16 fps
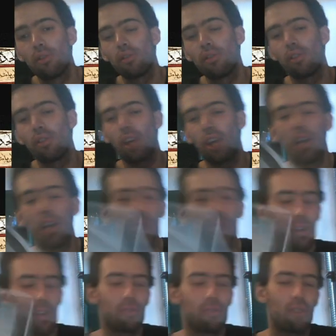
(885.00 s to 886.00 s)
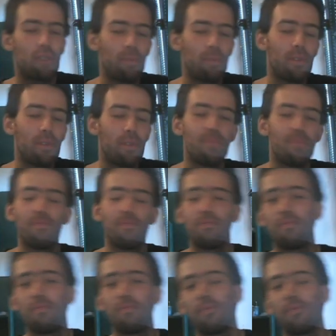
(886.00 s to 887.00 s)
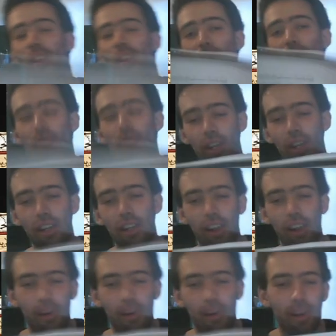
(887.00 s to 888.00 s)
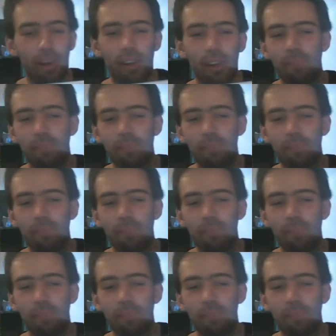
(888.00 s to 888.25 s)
get a manuscript read it in Arabic